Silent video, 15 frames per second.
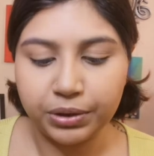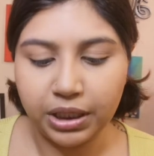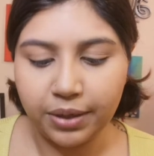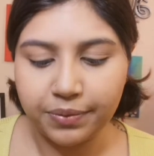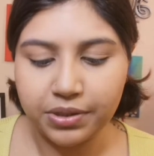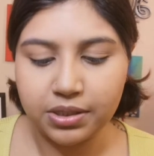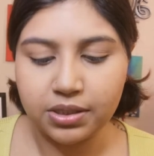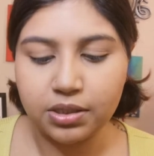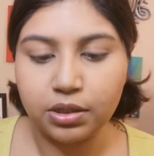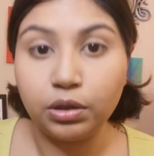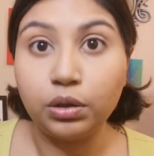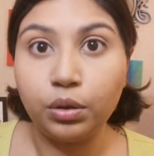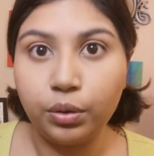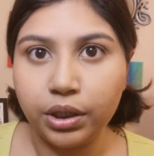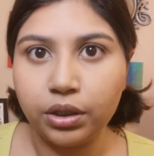that I was
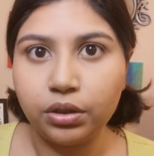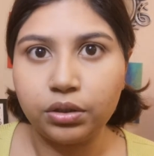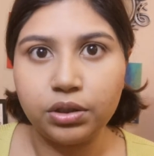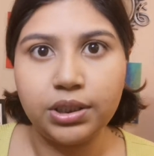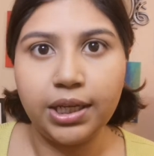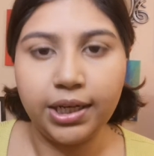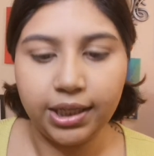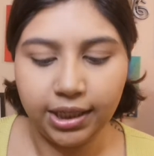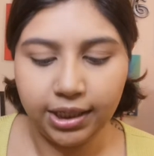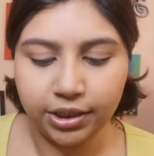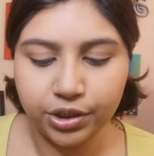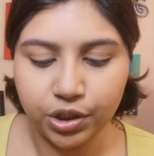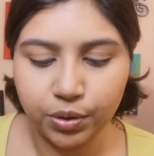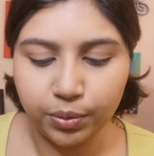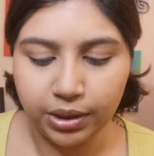loyal or
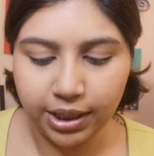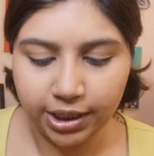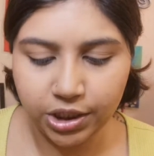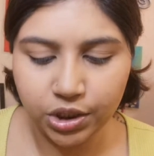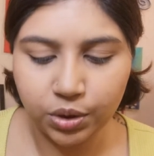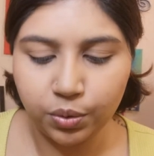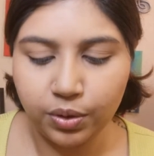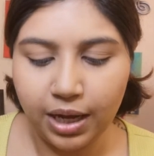dedicated to in high school.